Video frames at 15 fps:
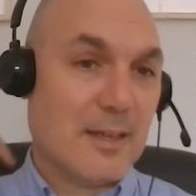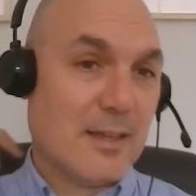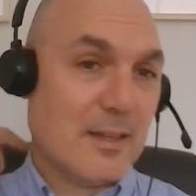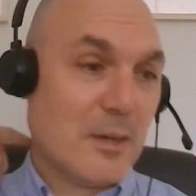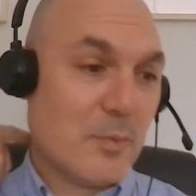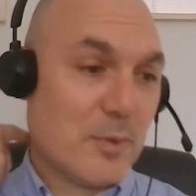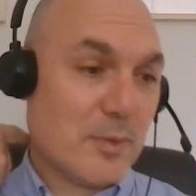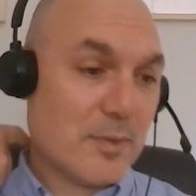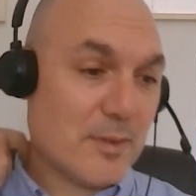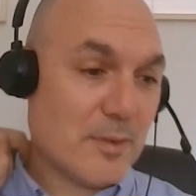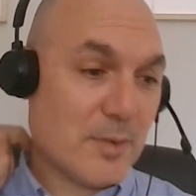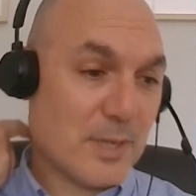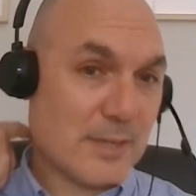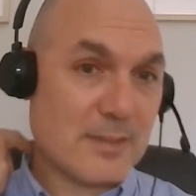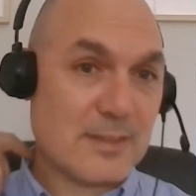they would
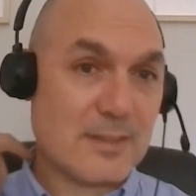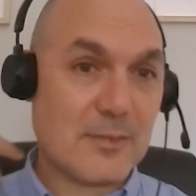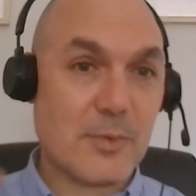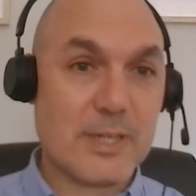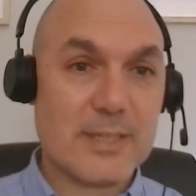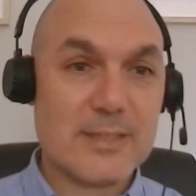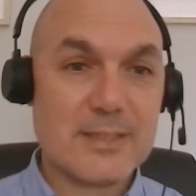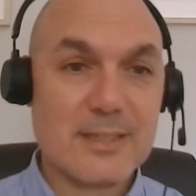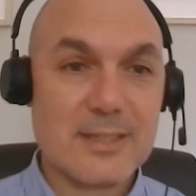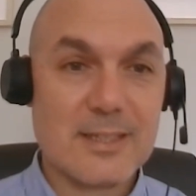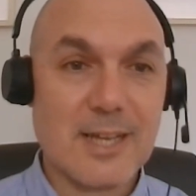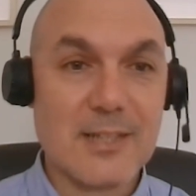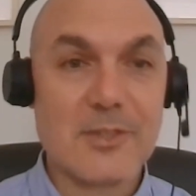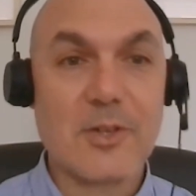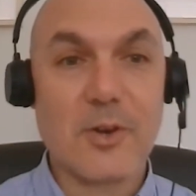look at risk
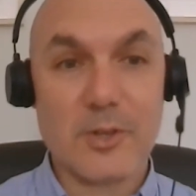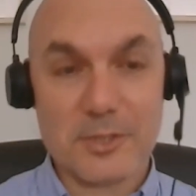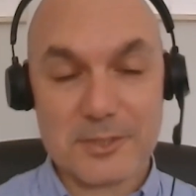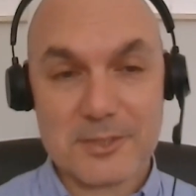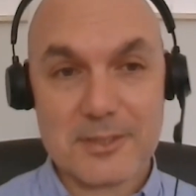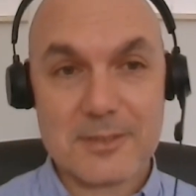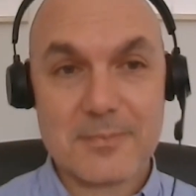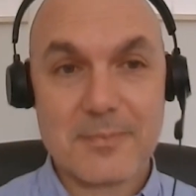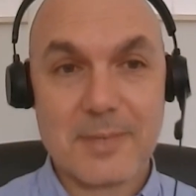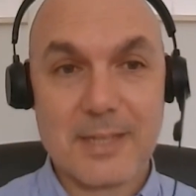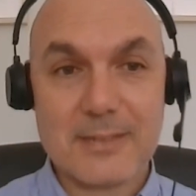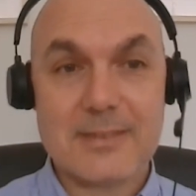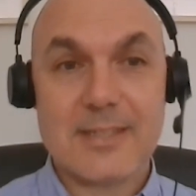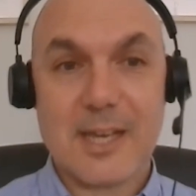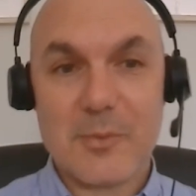and cost
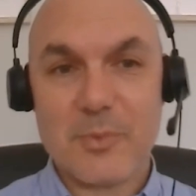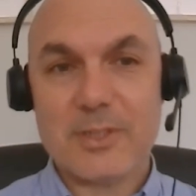and time.